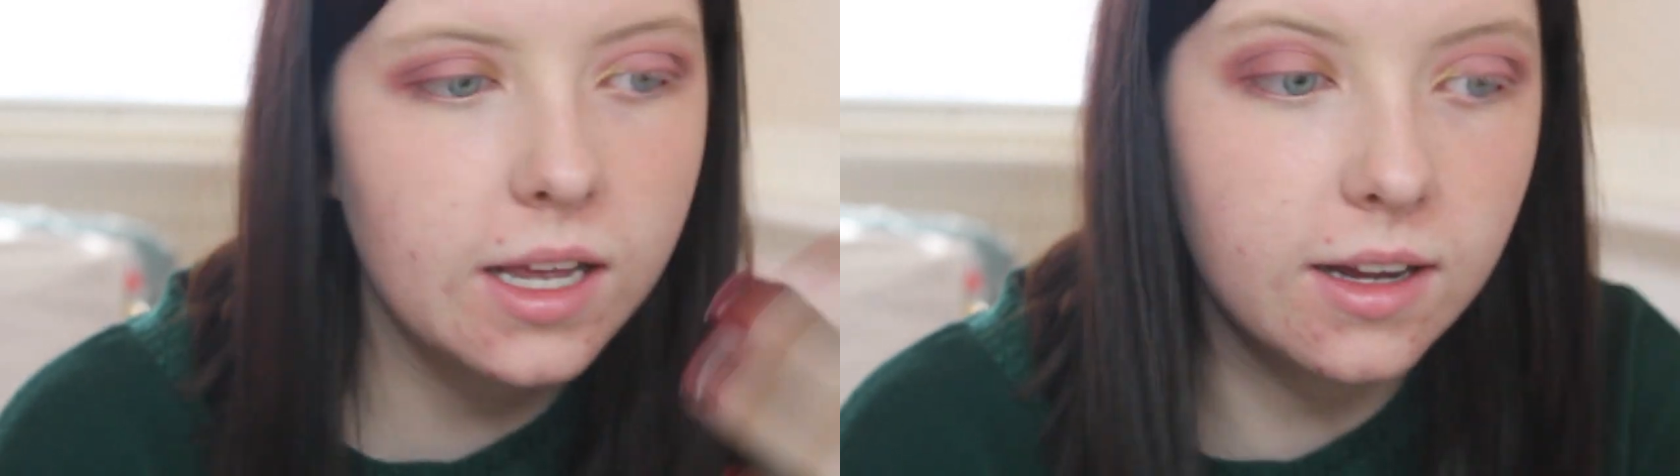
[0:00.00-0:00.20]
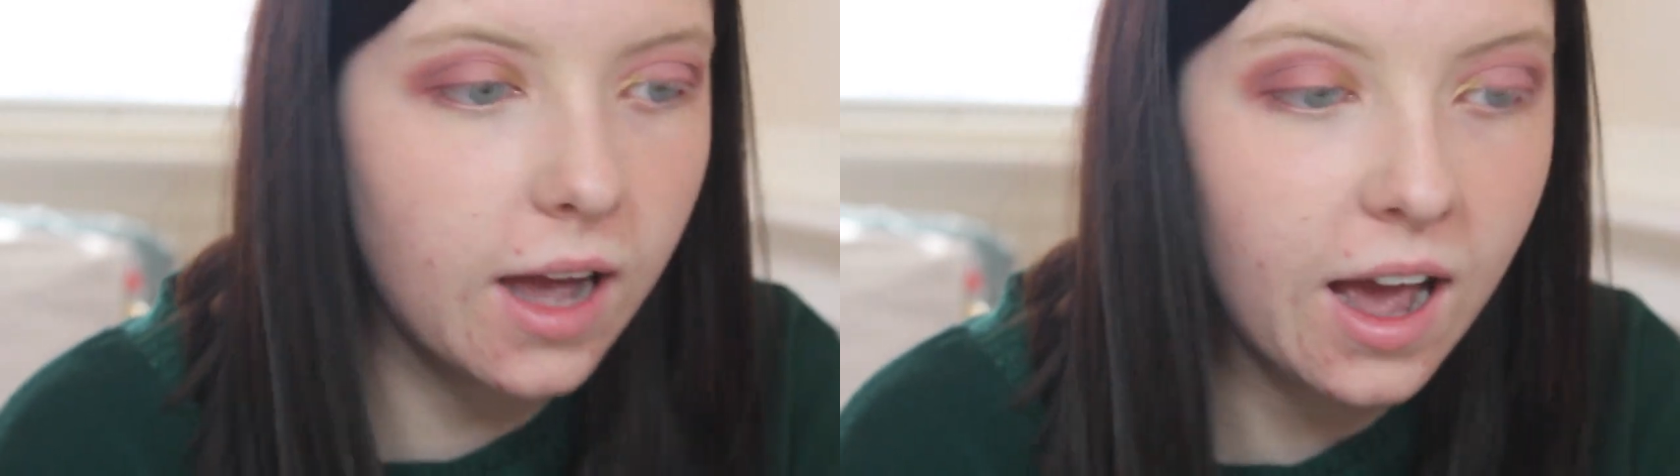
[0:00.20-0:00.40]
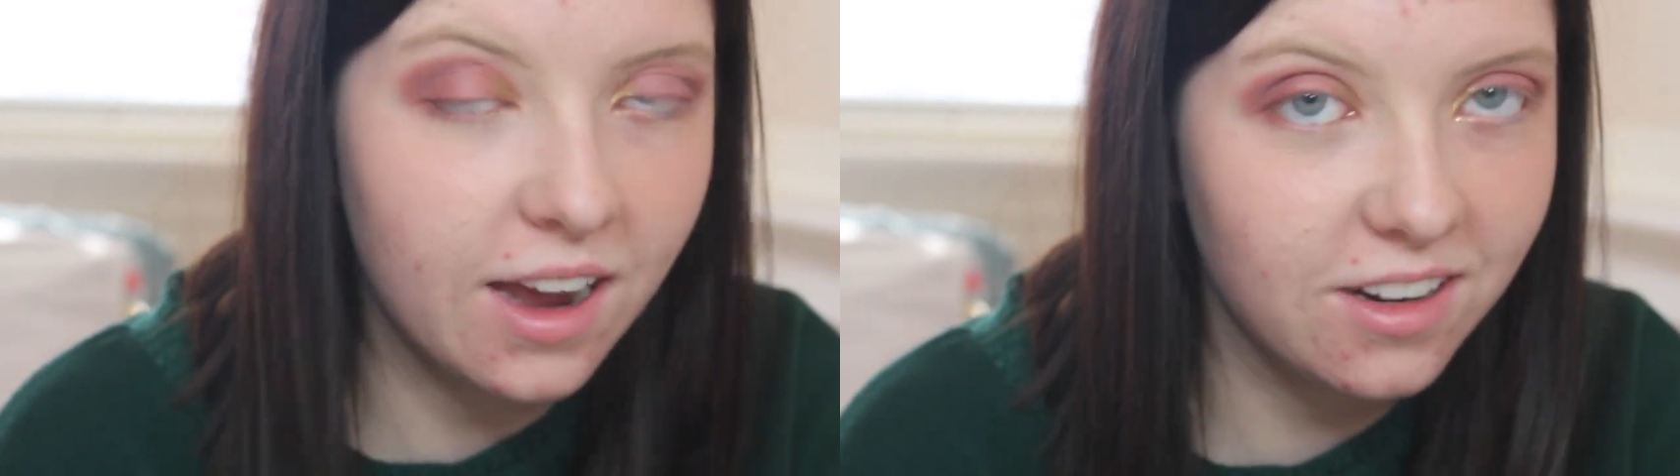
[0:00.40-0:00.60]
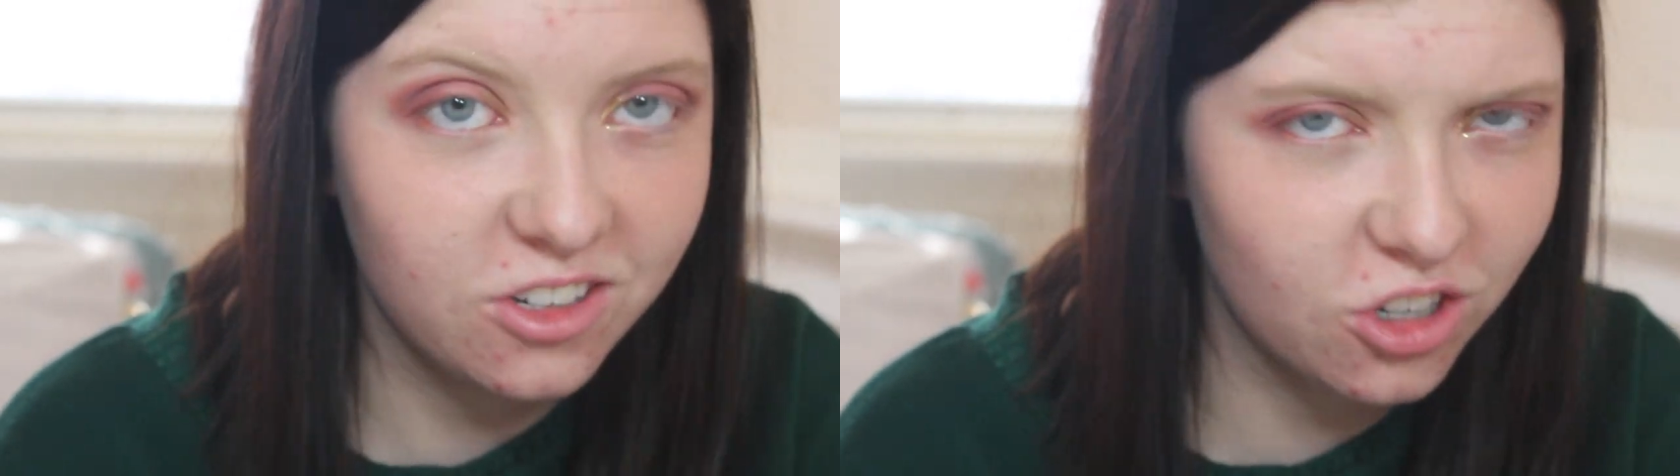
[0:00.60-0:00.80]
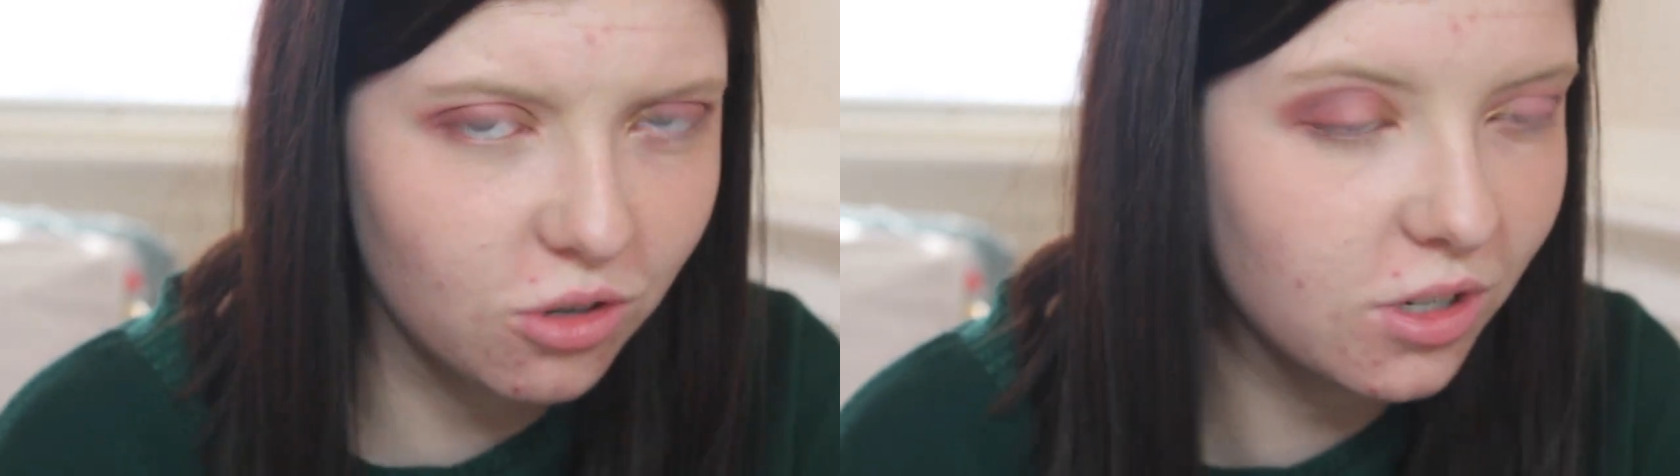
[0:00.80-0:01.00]
like I
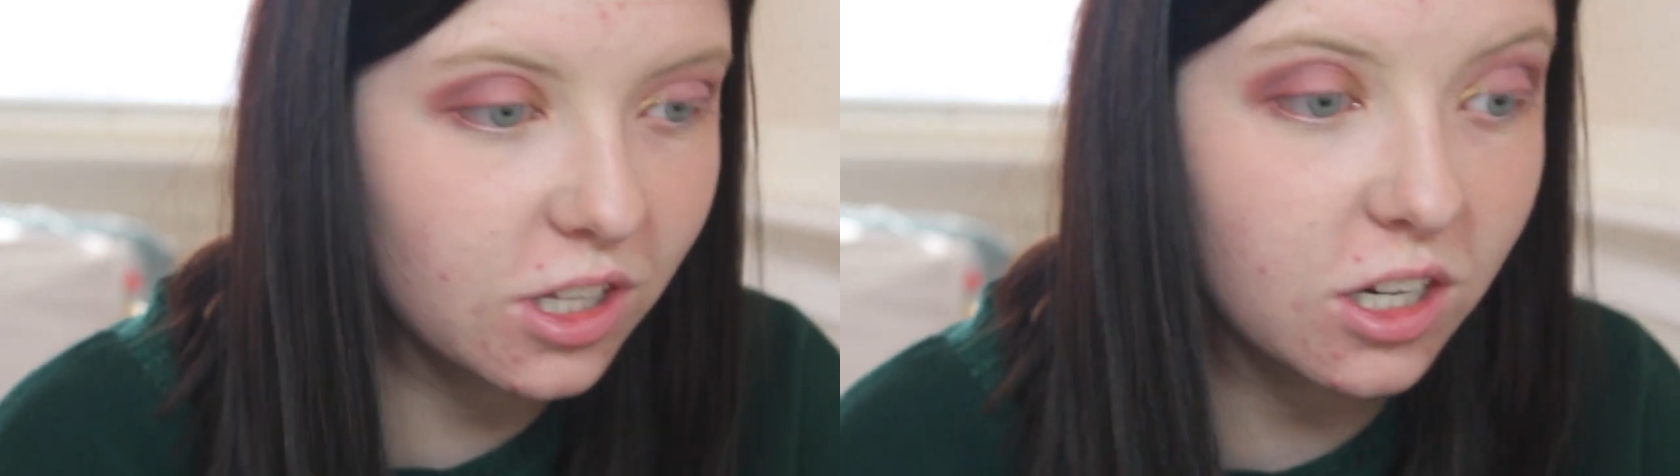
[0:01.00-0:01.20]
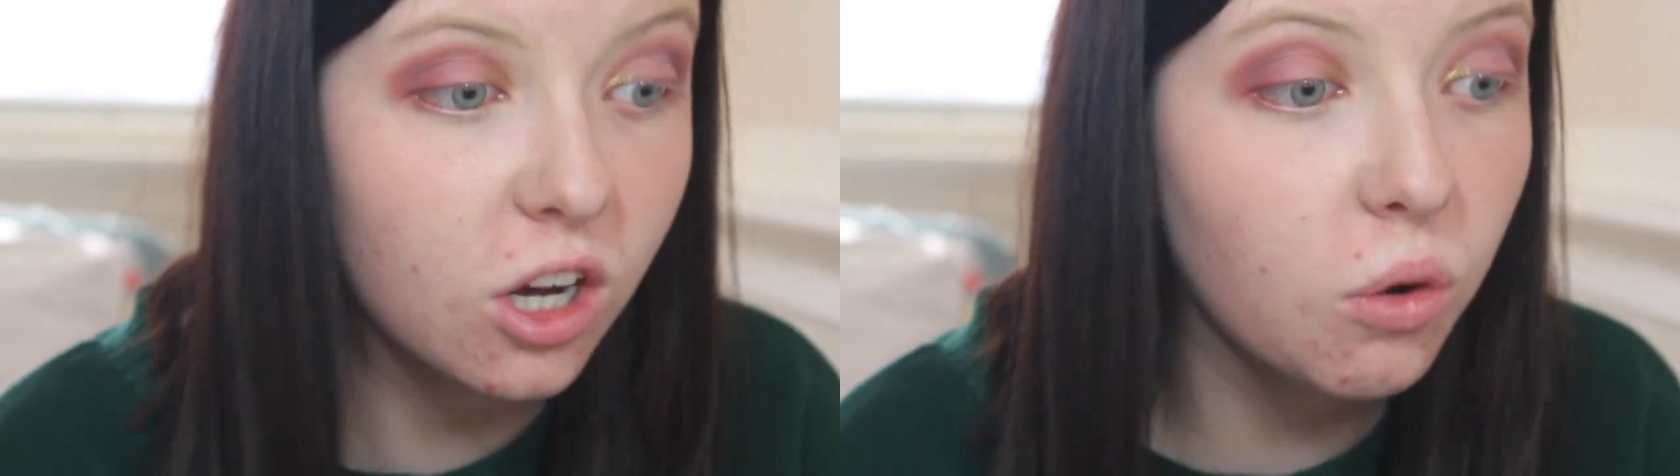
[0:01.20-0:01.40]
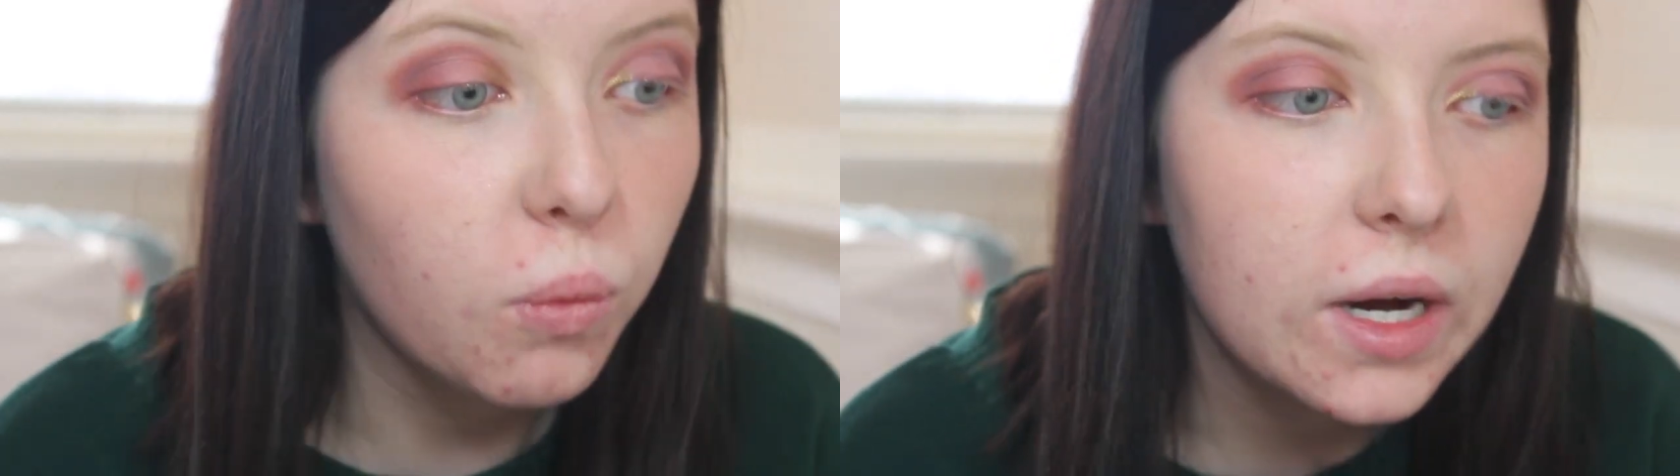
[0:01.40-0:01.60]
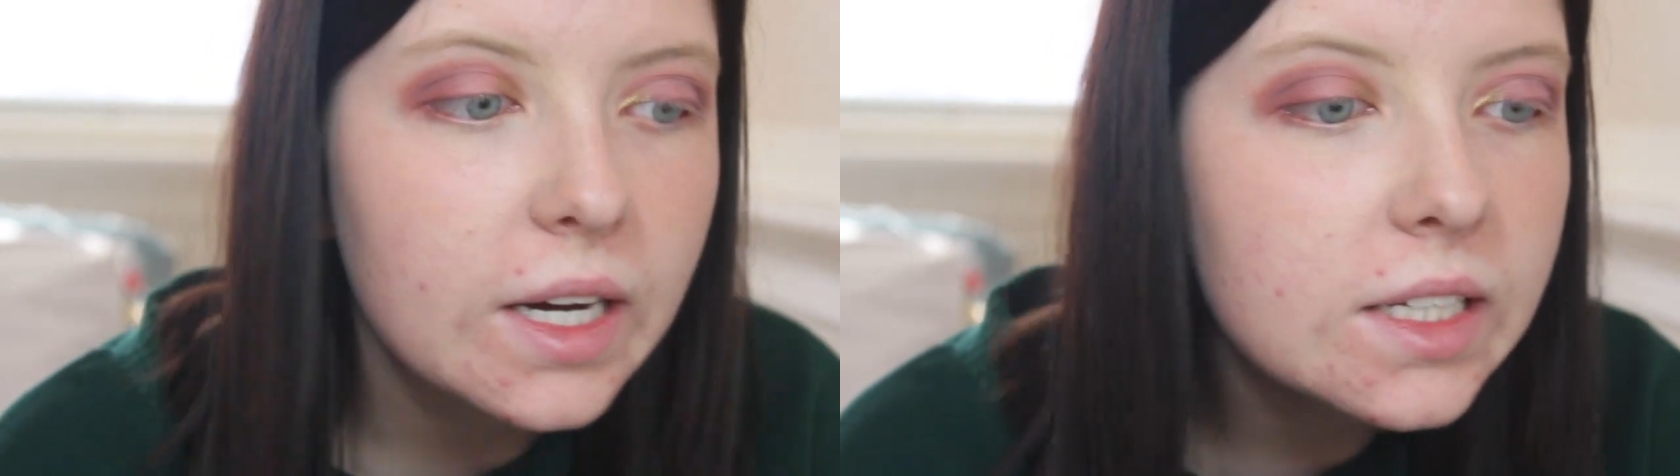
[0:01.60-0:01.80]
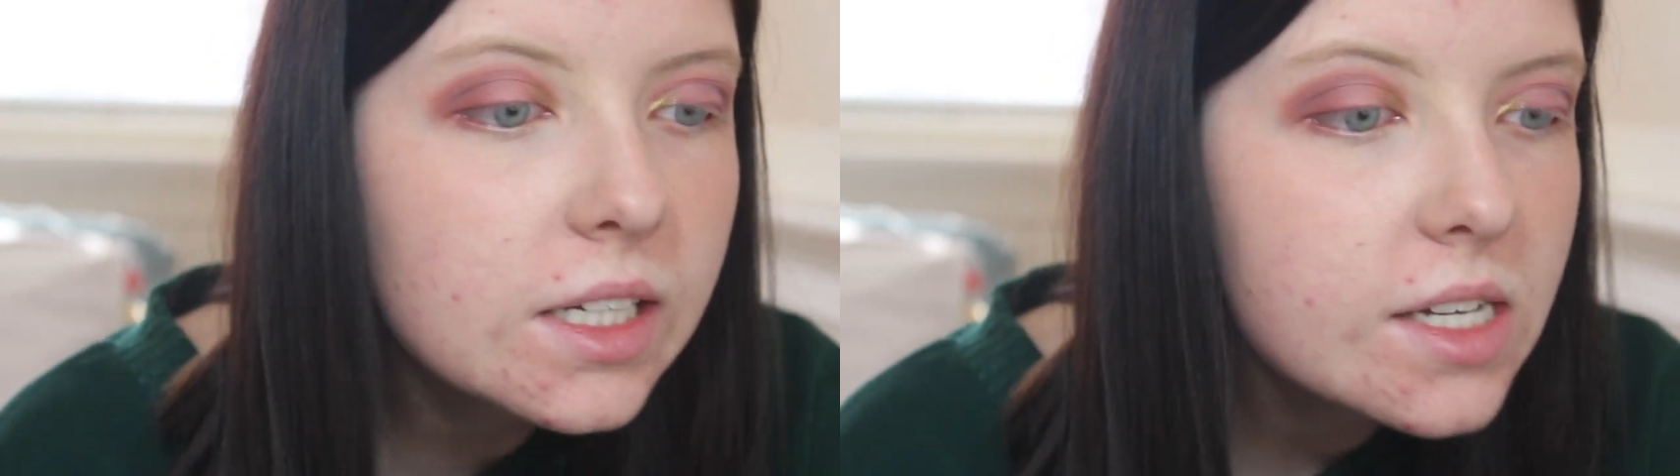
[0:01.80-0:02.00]
don't really know
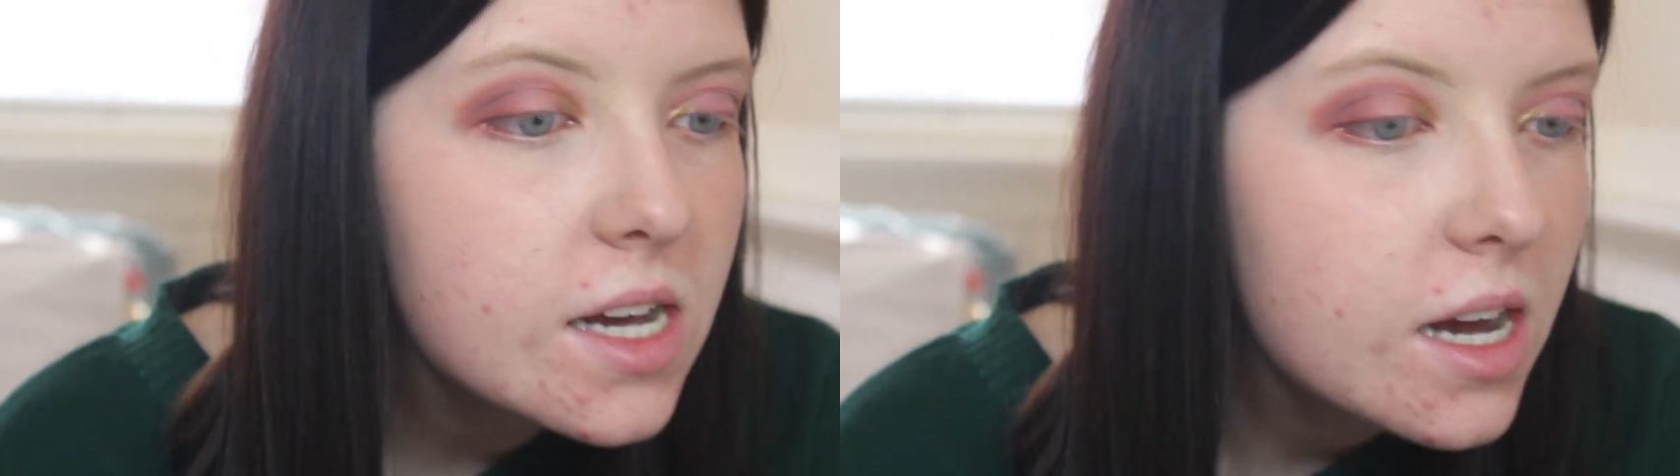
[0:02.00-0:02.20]
what,